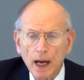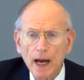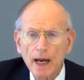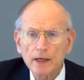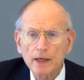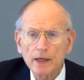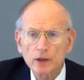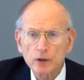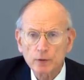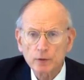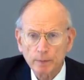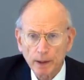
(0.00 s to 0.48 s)

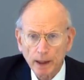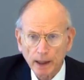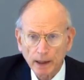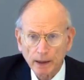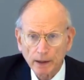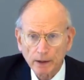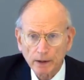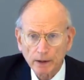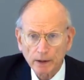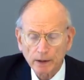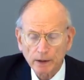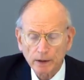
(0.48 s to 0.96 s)

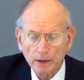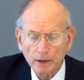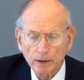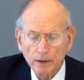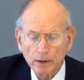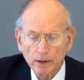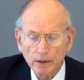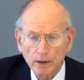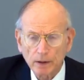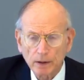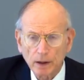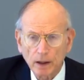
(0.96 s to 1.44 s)
aspect
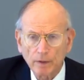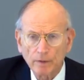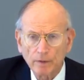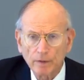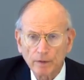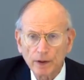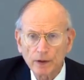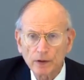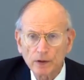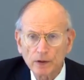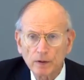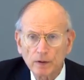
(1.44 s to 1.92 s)

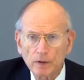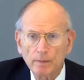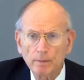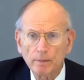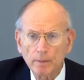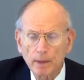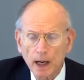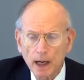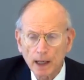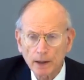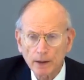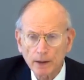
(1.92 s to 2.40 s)
of this
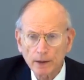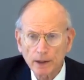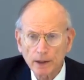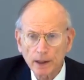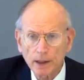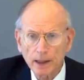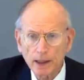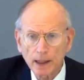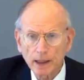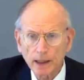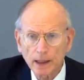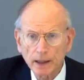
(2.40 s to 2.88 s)
modern
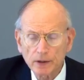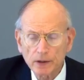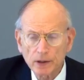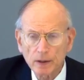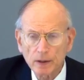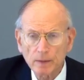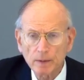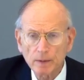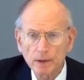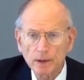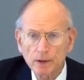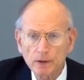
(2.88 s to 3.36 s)
day anti
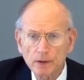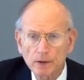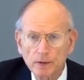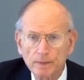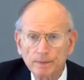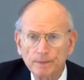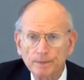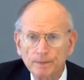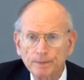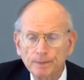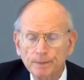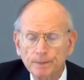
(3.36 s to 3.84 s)

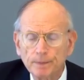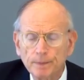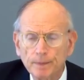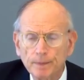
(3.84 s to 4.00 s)
Semitism,